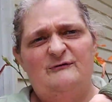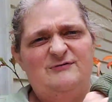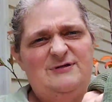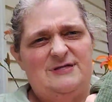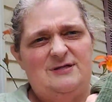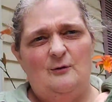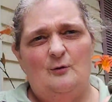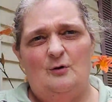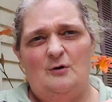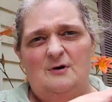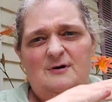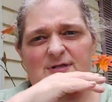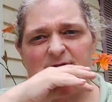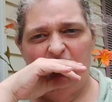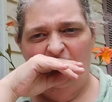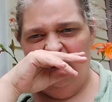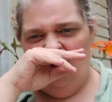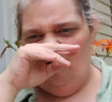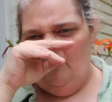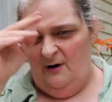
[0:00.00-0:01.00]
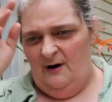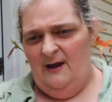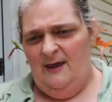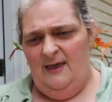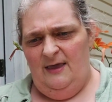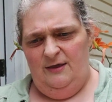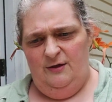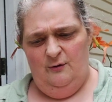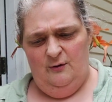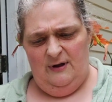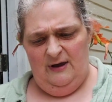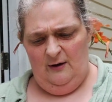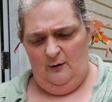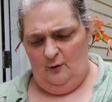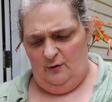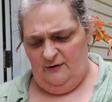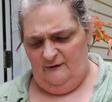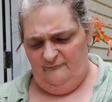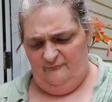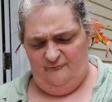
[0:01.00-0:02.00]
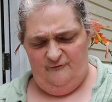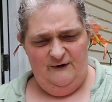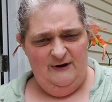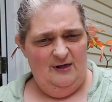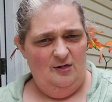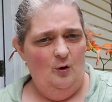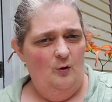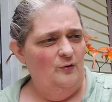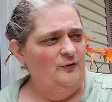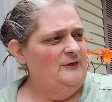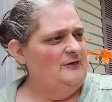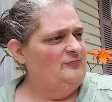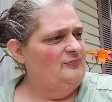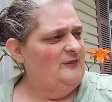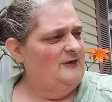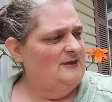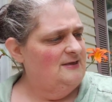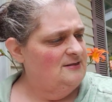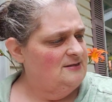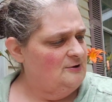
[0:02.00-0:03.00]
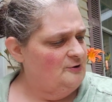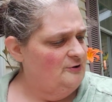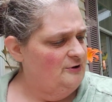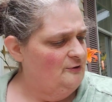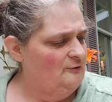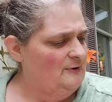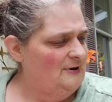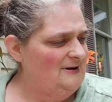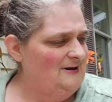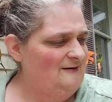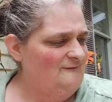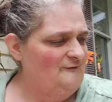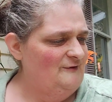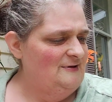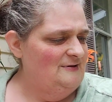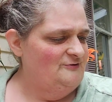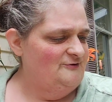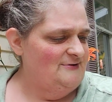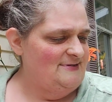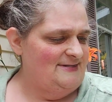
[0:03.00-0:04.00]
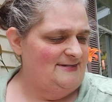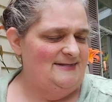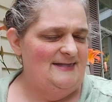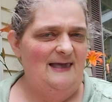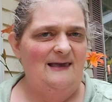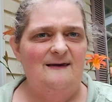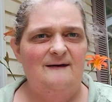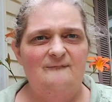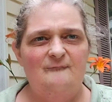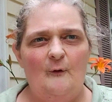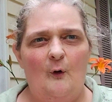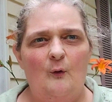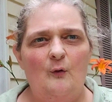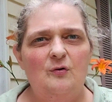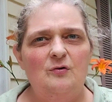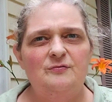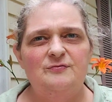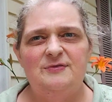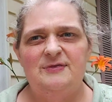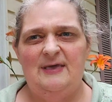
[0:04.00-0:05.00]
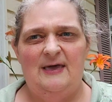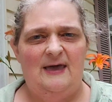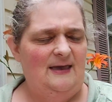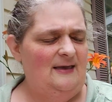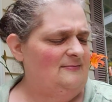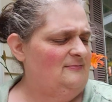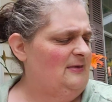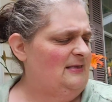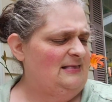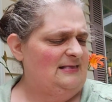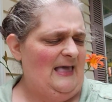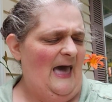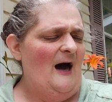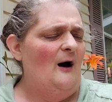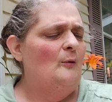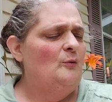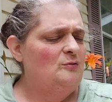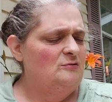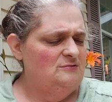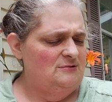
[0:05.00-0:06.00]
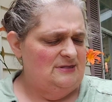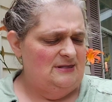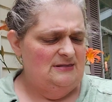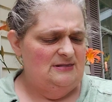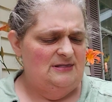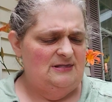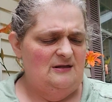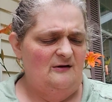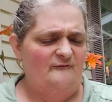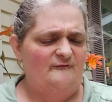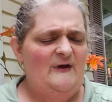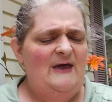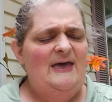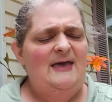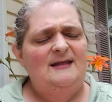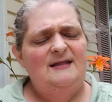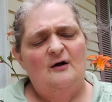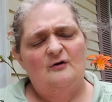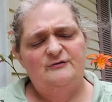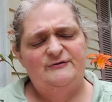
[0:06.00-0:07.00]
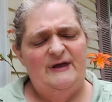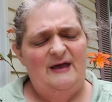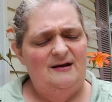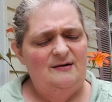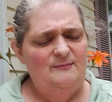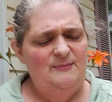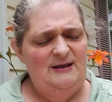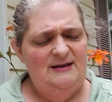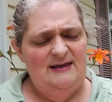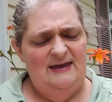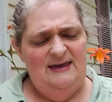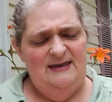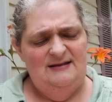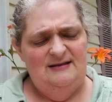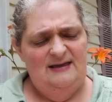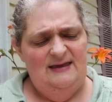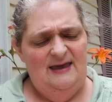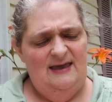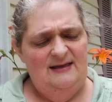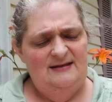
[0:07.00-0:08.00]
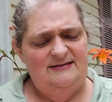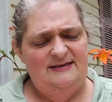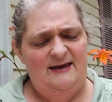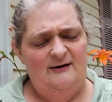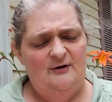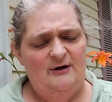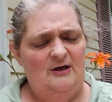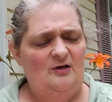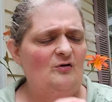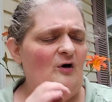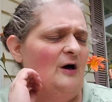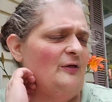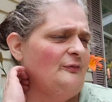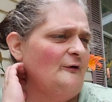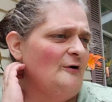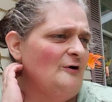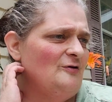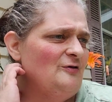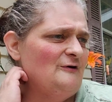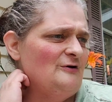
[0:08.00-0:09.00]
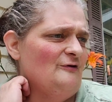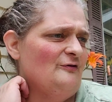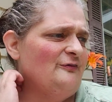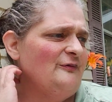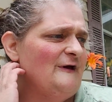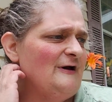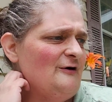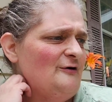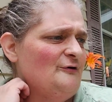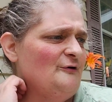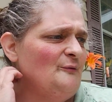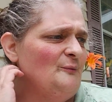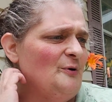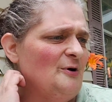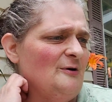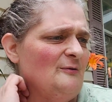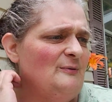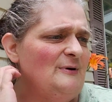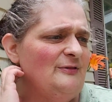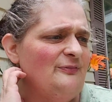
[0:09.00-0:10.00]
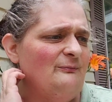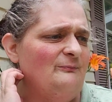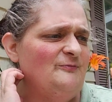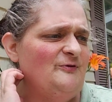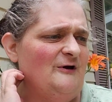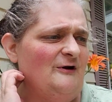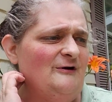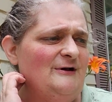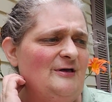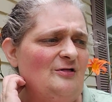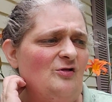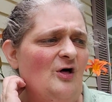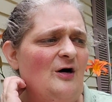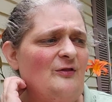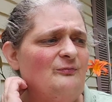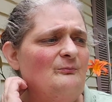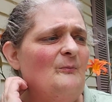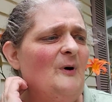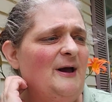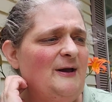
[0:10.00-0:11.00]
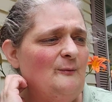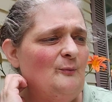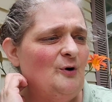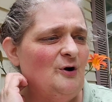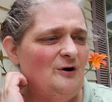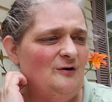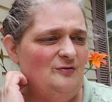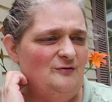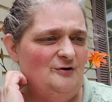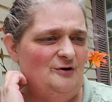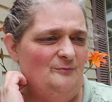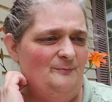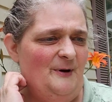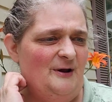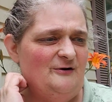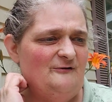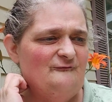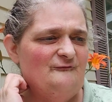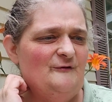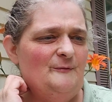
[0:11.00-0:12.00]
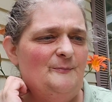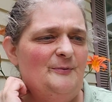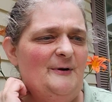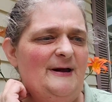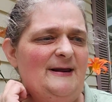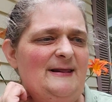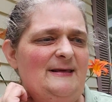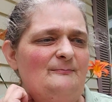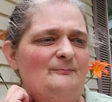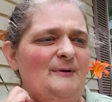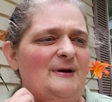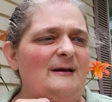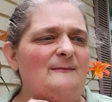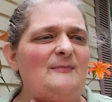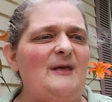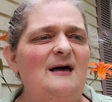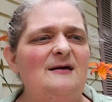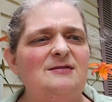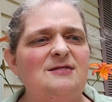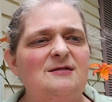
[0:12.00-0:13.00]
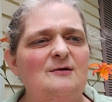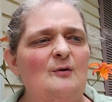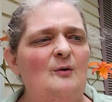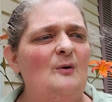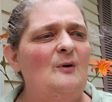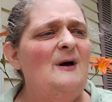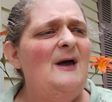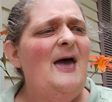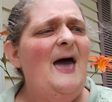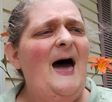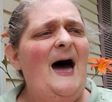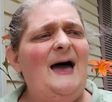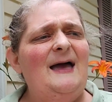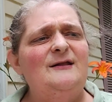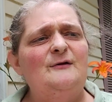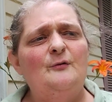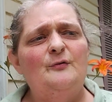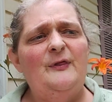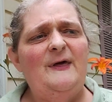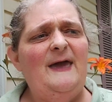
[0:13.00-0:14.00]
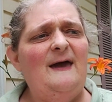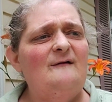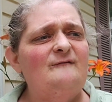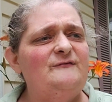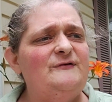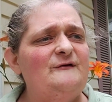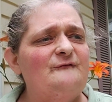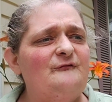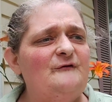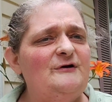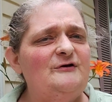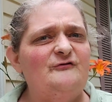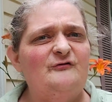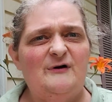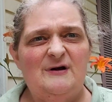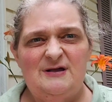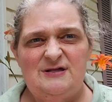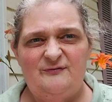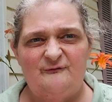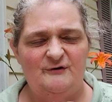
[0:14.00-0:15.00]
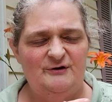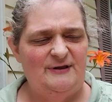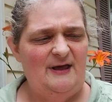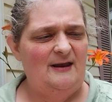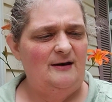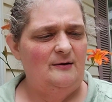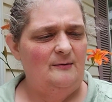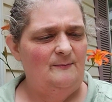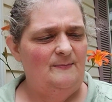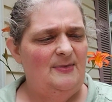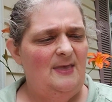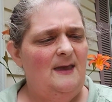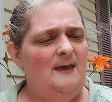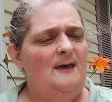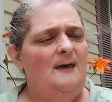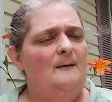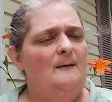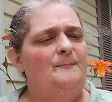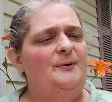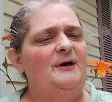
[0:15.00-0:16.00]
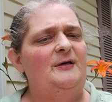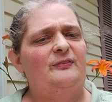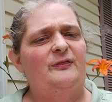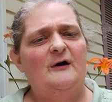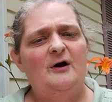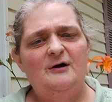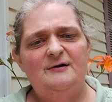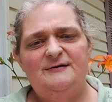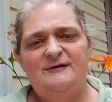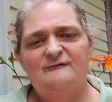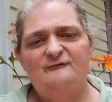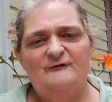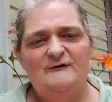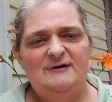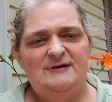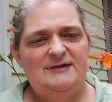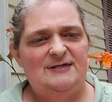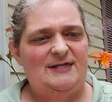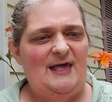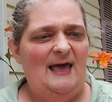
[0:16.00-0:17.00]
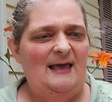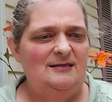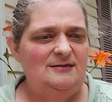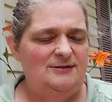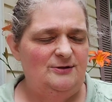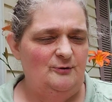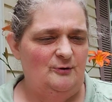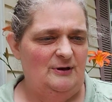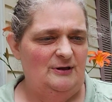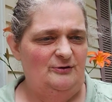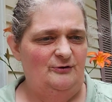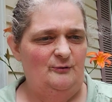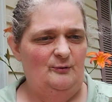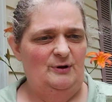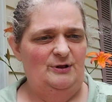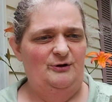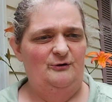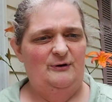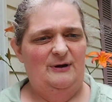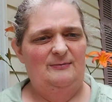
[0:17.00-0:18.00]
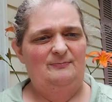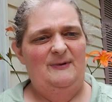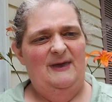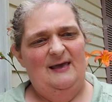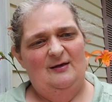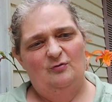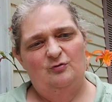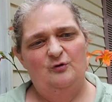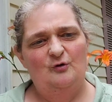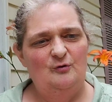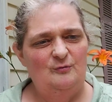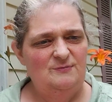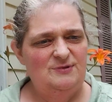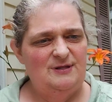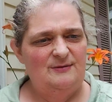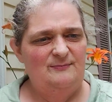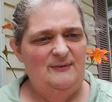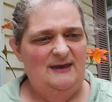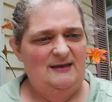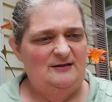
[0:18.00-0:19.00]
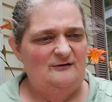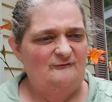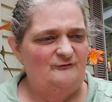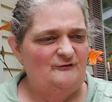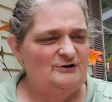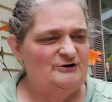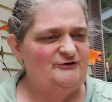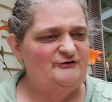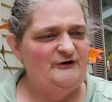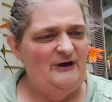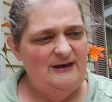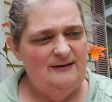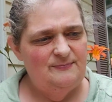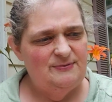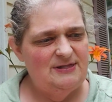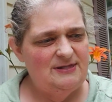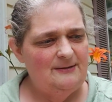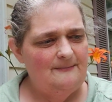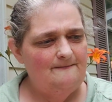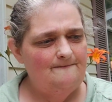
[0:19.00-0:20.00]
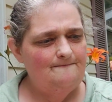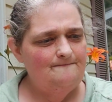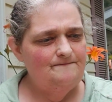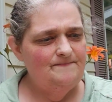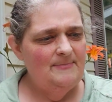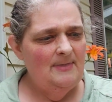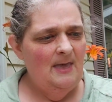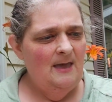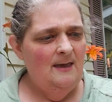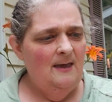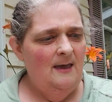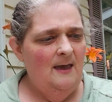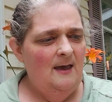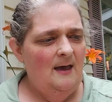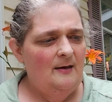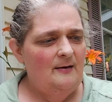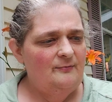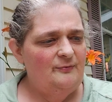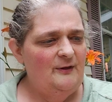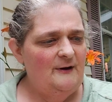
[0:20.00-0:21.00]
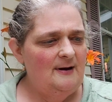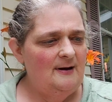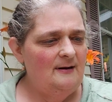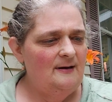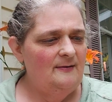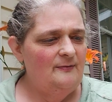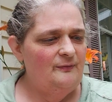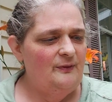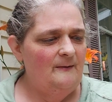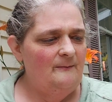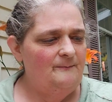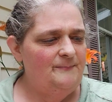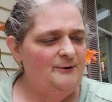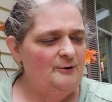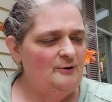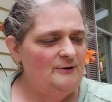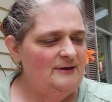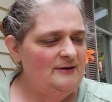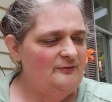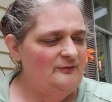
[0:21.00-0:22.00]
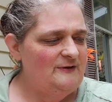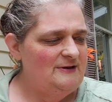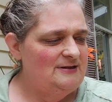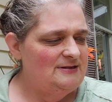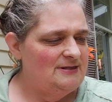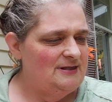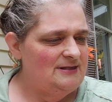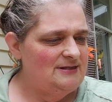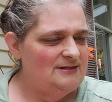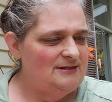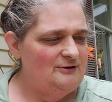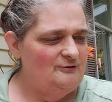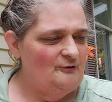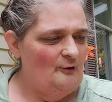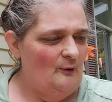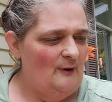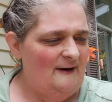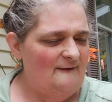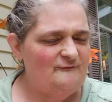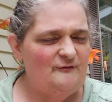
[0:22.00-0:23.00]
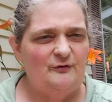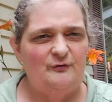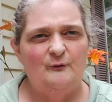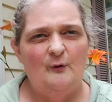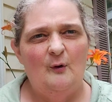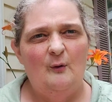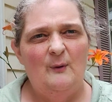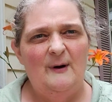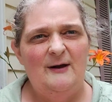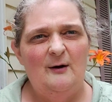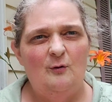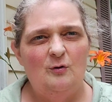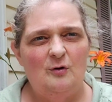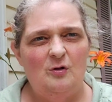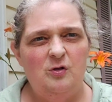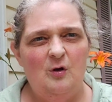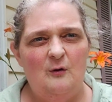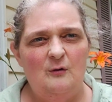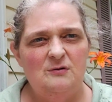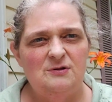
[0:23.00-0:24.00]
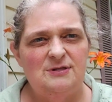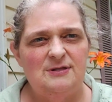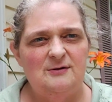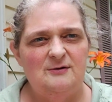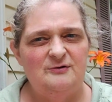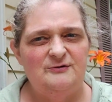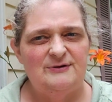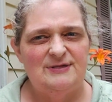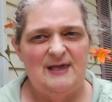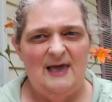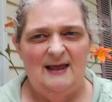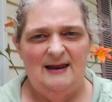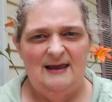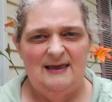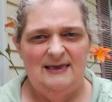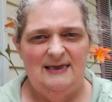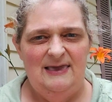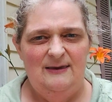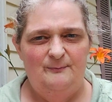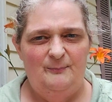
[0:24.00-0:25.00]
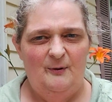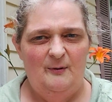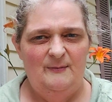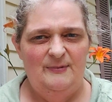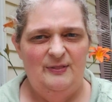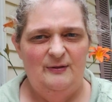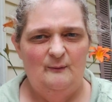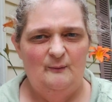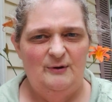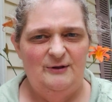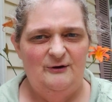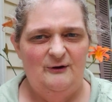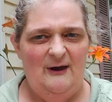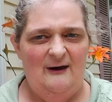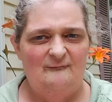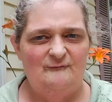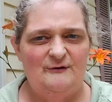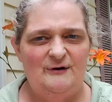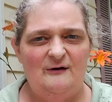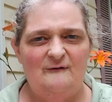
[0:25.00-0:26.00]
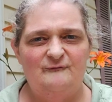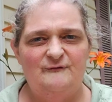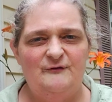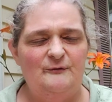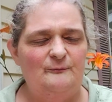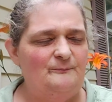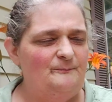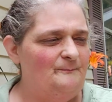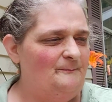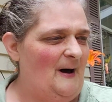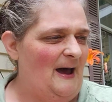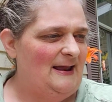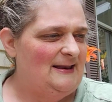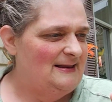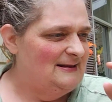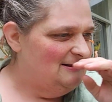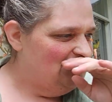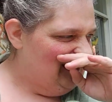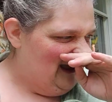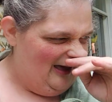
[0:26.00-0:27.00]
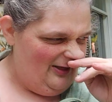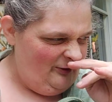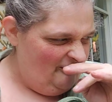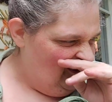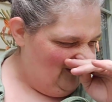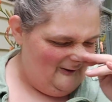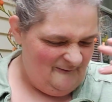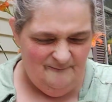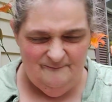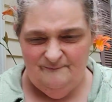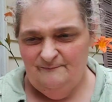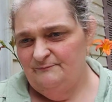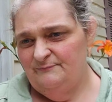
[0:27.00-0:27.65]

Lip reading: thrift stores, or you can go to free clothing things, or you can even just save old towels and stuff. Now, denim and terry cloth are a little thicker to work with. Terry cloth might work a little better for braiding, but I'm not so. I know they have different tricks for denim, but there are different designs you can do, and you can make looms and make different shapes. The beauty of these is you don't have to throw away old clothes, so you just kind of keep them, and then when you have enough, you bind it together,